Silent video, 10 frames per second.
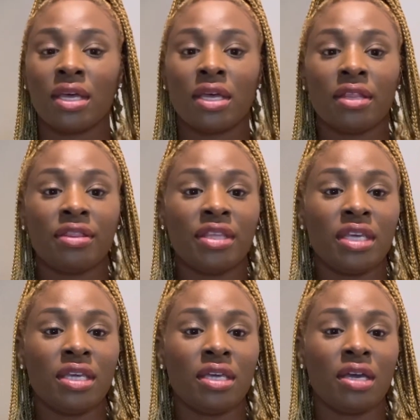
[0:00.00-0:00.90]

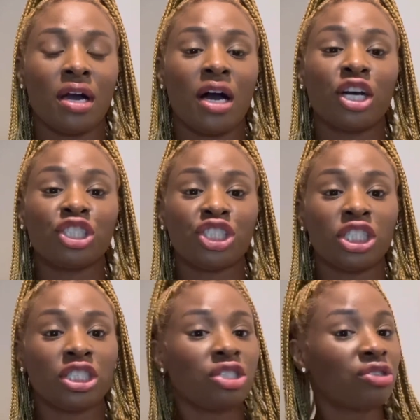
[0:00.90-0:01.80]
the
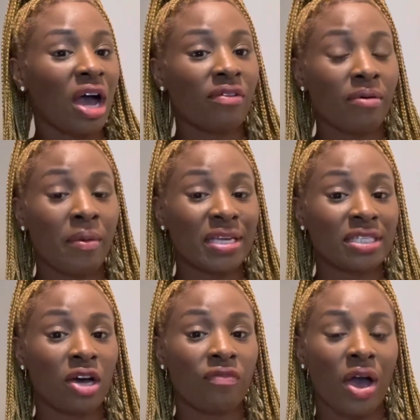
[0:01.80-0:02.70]
unction to travel by
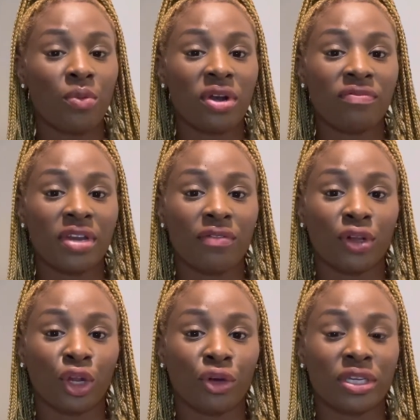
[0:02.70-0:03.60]
myself, I would have never
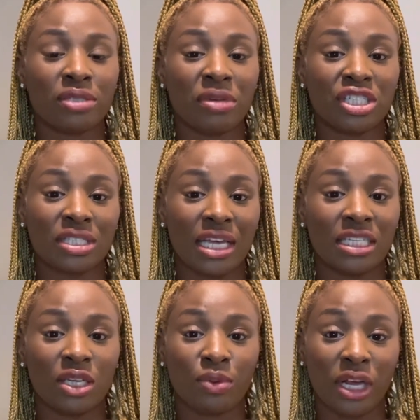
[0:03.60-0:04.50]
learned as much as I
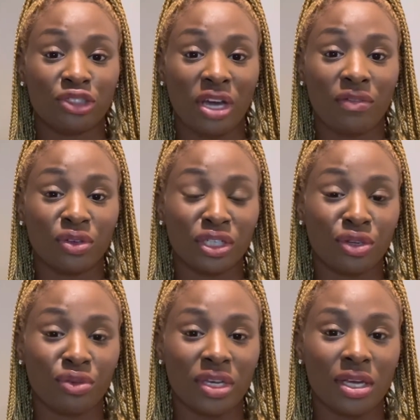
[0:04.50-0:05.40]
did when I traveled in
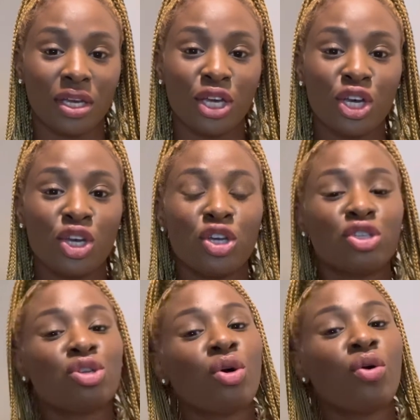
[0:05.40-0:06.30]
Korea.
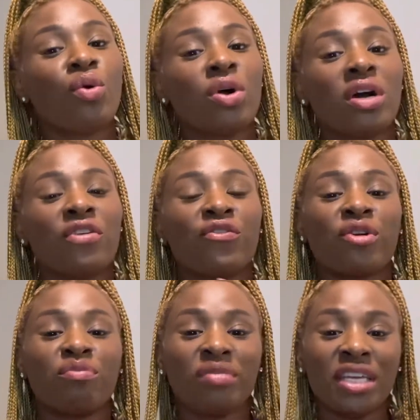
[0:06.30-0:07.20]
So
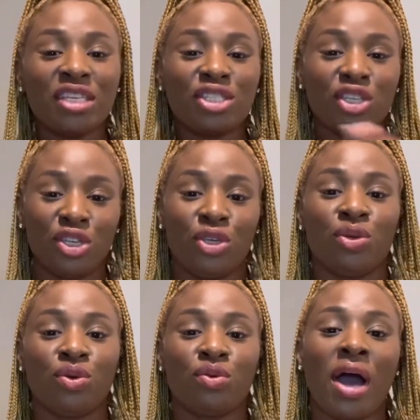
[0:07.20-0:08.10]
from me to
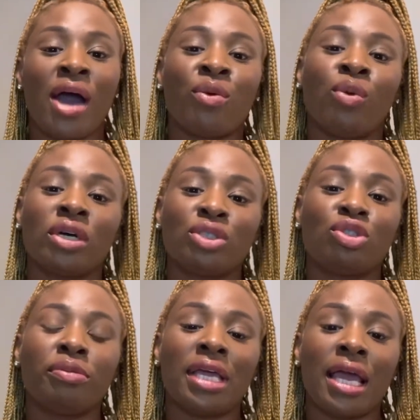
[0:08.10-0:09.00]
you, I want to
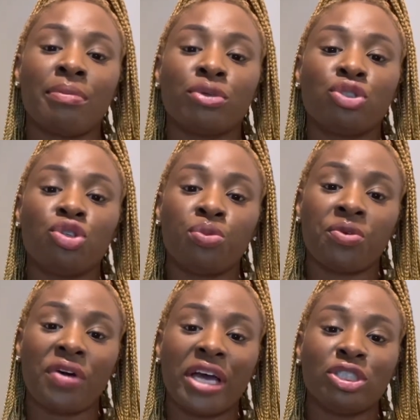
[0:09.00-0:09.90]
be able to
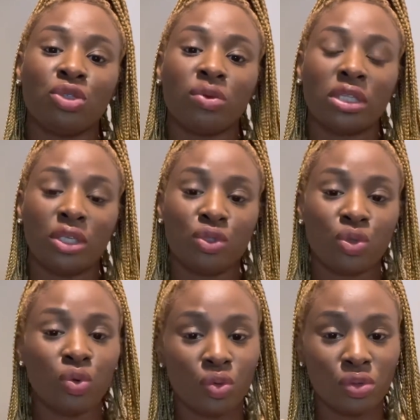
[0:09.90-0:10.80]
provide you with the
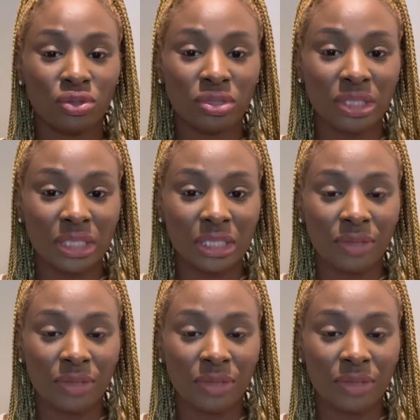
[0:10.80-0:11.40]
tools